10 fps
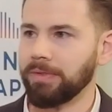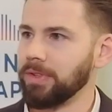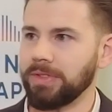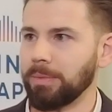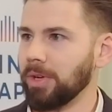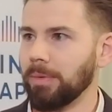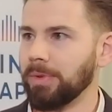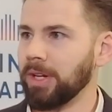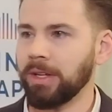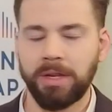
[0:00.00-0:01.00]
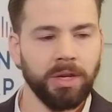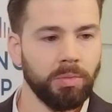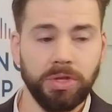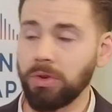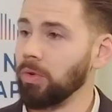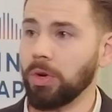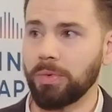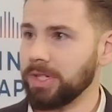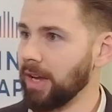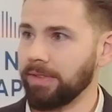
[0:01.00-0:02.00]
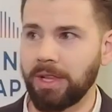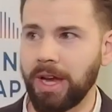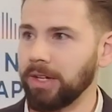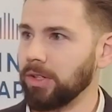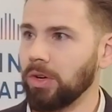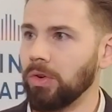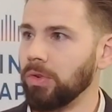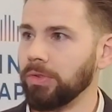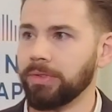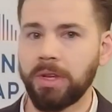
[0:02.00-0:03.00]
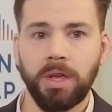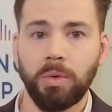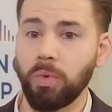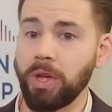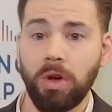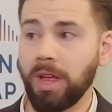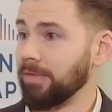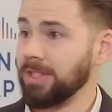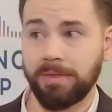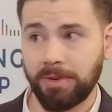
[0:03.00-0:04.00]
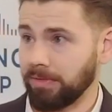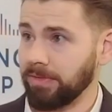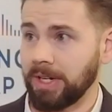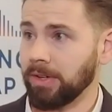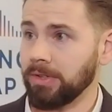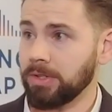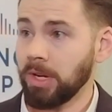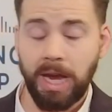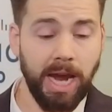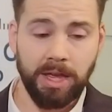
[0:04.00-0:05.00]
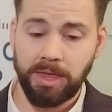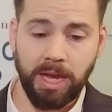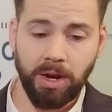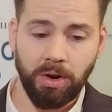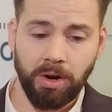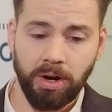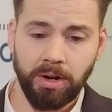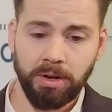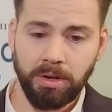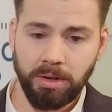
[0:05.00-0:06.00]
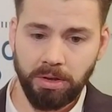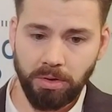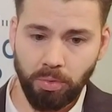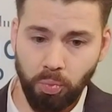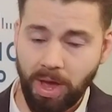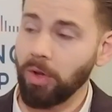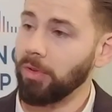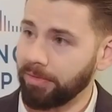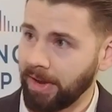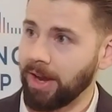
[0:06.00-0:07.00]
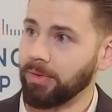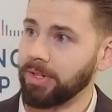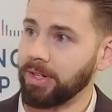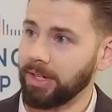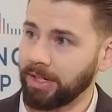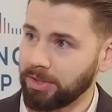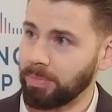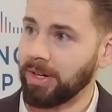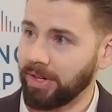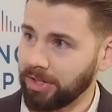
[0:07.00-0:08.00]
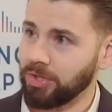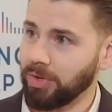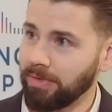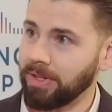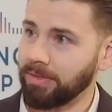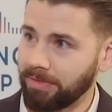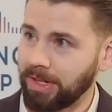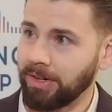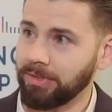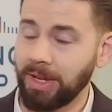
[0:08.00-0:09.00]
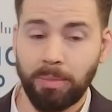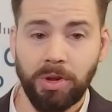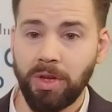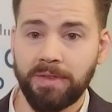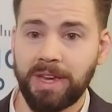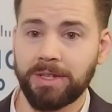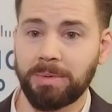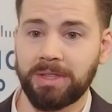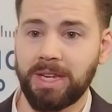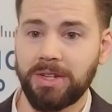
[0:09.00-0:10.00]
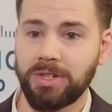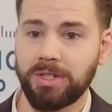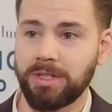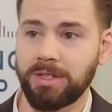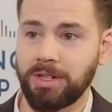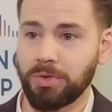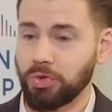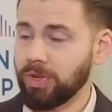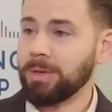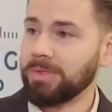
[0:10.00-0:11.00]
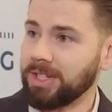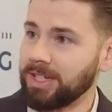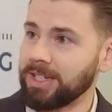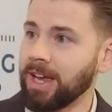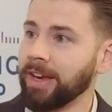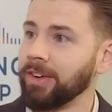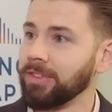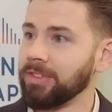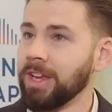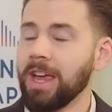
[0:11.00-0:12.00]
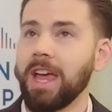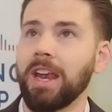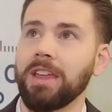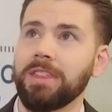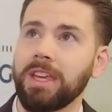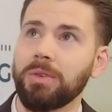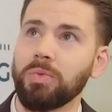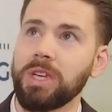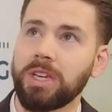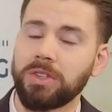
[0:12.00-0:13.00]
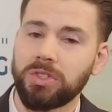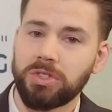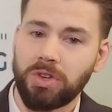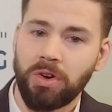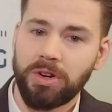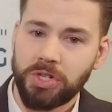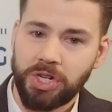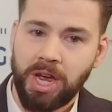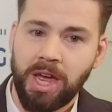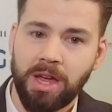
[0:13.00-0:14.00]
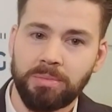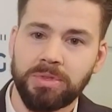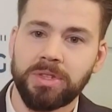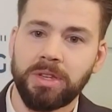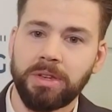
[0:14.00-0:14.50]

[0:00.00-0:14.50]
for the same company. We don't always have aligned goals. We all have different fears, and they are well-founded, experience-driven fears, and we all have expectations and dreams and desires. And I think we can start jobs